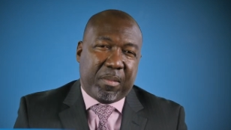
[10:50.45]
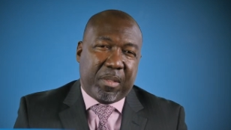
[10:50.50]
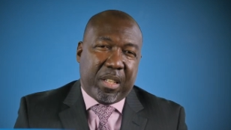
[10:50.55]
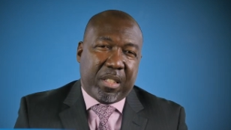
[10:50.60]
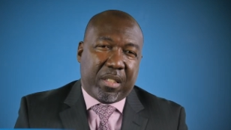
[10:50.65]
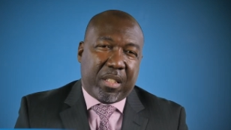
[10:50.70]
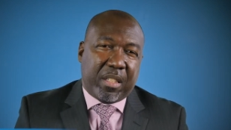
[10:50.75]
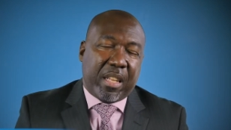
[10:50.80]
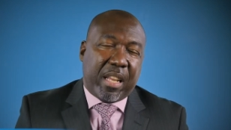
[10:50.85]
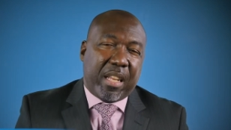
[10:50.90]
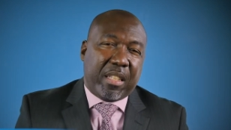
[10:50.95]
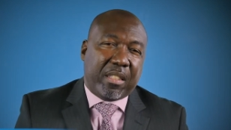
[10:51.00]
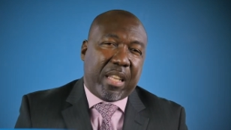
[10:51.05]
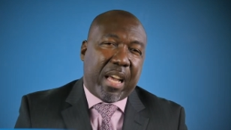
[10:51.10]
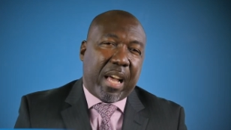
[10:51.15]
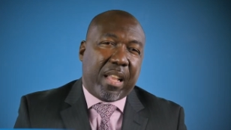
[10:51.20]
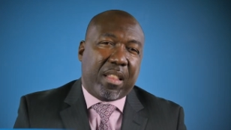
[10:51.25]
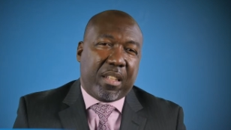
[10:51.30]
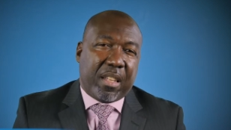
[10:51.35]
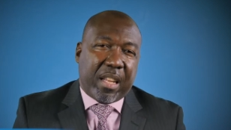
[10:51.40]
In today's
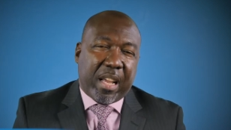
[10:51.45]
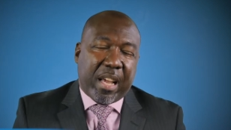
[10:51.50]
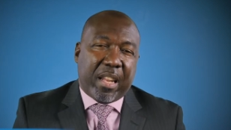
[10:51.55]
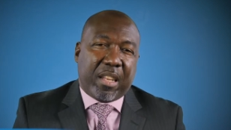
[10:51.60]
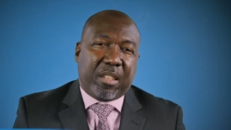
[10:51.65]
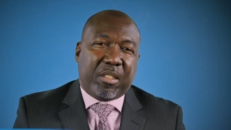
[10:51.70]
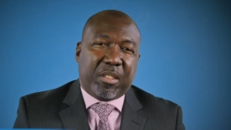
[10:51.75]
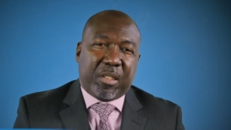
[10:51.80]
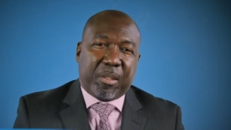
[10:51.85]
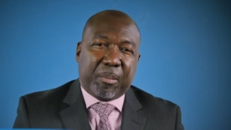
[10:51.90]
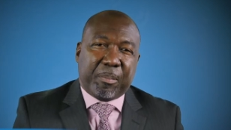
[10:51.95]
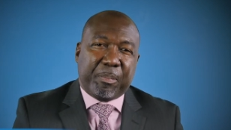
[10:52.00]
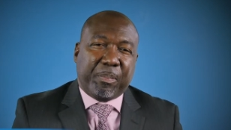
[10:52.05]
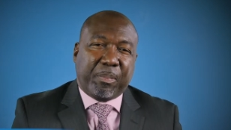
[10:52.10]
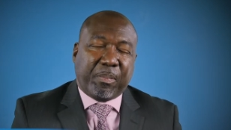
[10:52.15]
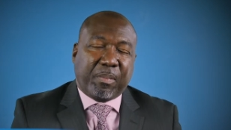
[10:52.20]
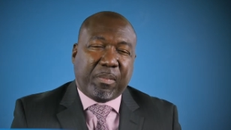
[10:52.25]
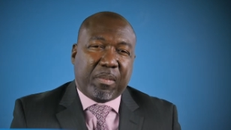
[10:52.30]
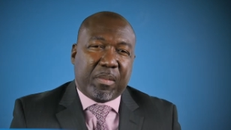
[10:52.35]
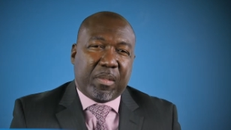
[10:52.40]
athletics,
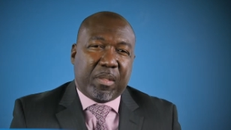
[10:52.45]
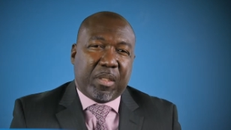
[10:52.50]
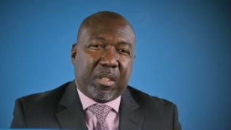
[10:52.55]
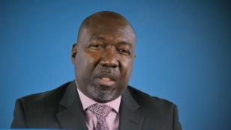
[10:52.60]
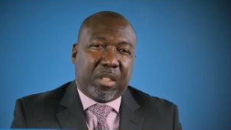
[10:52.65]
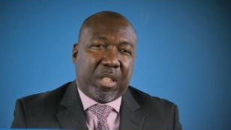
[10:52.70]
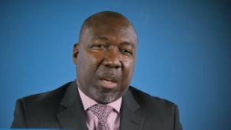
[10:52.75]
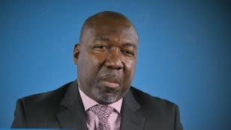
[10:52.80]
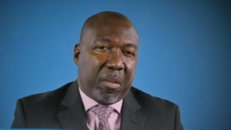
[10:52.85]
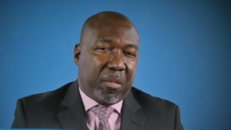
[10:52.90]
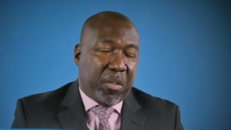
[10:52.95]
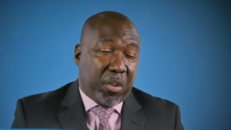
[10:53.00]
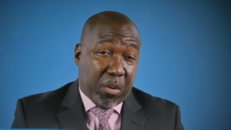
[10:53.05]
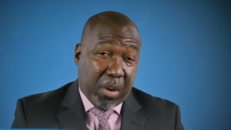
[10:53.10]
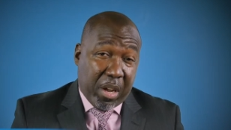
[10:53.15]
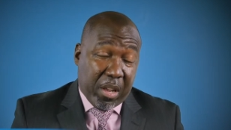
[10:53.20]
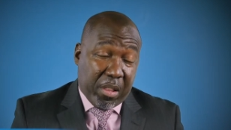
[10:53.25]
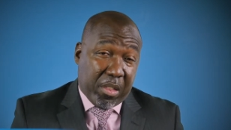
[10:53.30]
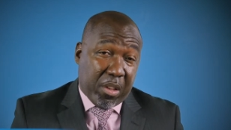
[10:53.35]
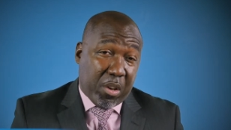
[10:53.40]
some of you
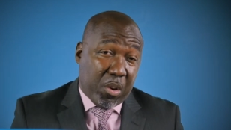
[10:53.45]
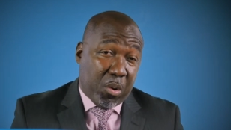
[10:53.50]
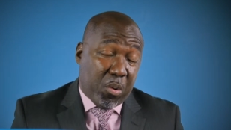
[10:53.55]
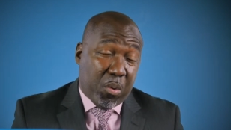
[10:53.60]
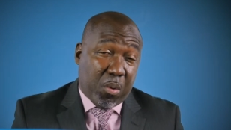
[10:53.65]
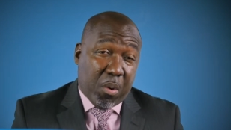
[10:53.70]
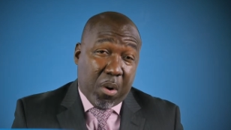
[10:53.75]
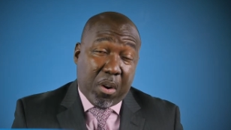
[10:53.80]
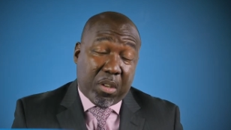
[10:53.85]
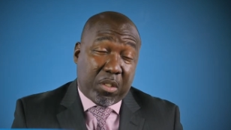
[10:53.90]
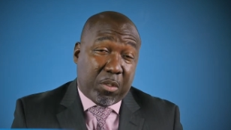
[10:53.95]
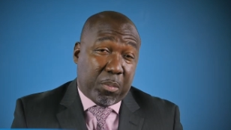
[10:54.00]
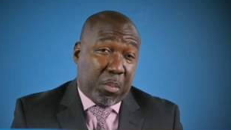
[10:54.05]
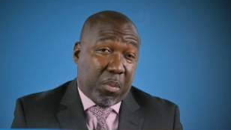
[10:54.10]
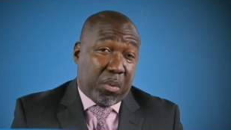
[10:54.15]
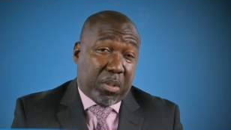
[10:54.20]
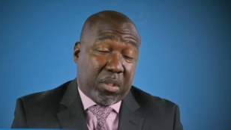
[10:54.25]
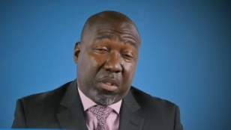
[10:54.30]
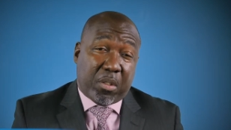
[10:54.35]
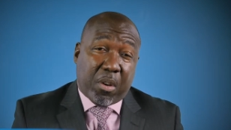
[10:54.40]
out there who are
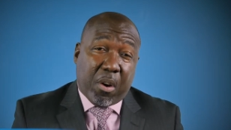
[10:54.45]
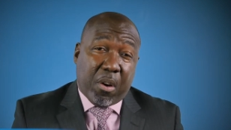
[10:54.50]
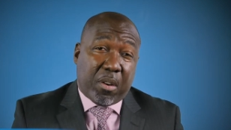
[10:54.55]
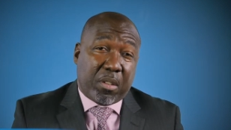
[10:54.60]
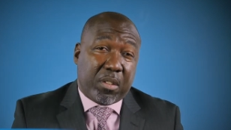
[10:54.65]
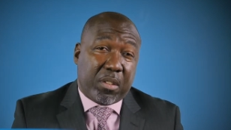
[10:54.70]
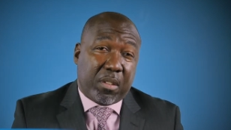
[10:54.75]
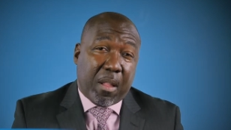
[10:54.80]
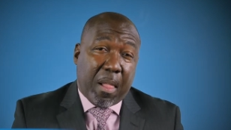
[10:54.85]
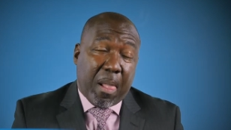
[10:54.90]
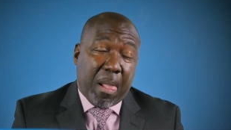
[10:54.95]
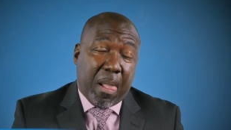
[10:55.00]
sports stars,